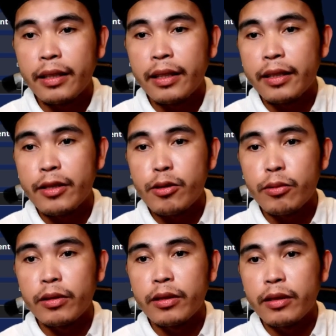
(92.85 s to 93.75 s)
the
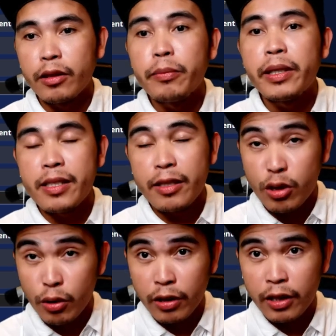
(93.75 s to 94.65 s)
install O B S
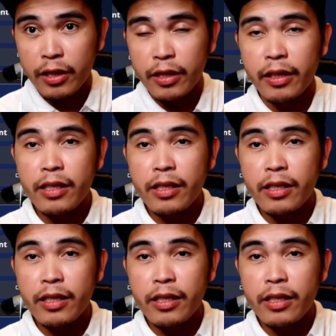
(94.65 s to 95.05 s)
installer,